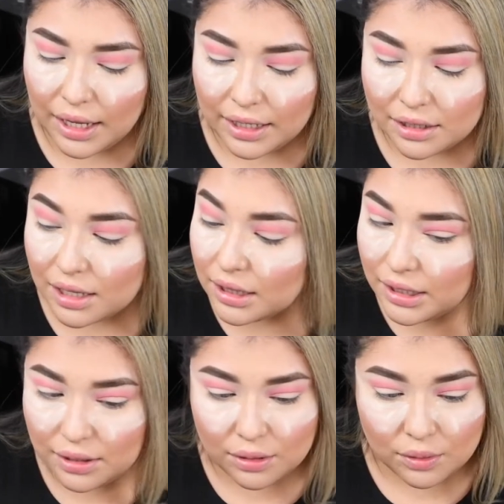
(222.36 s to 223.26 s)
I just got
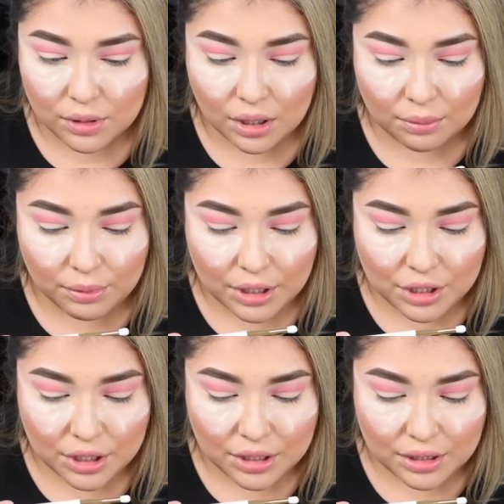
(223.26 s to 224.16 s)
these new Tarte
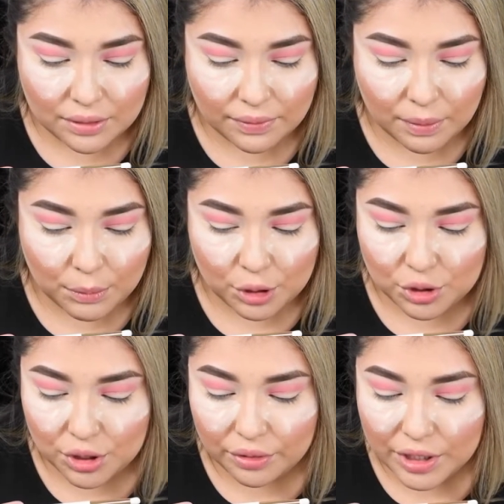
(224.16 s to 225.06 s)
brushes from their
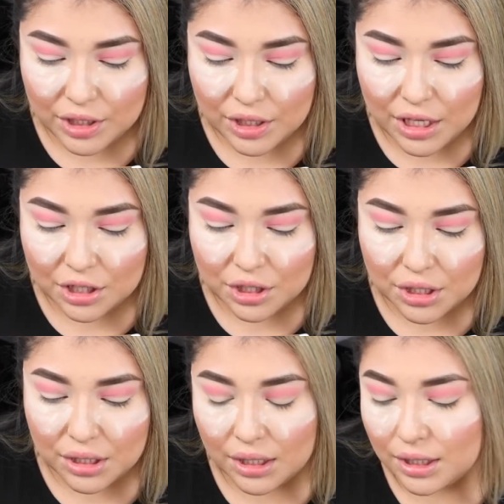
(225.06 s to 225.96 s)
Sugar Rush
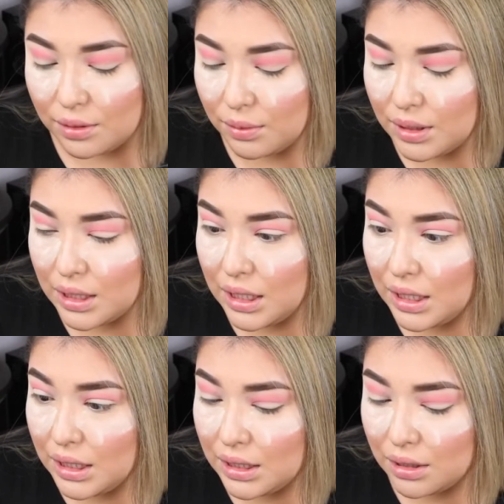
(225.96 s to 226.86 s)
collection, and this one
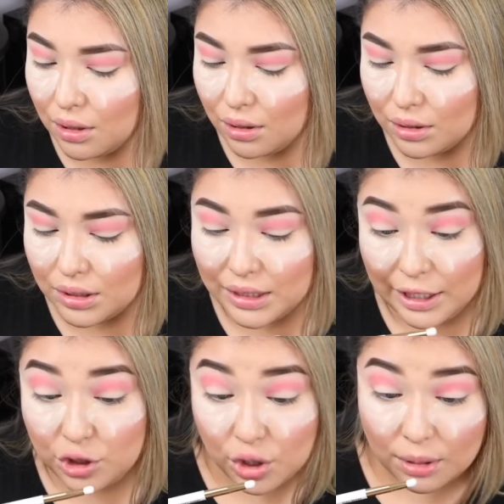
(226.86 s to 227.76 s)
is called Stay
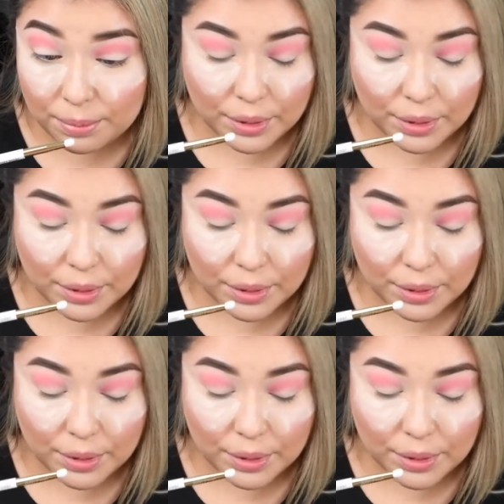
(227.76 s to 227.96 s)
Sharp.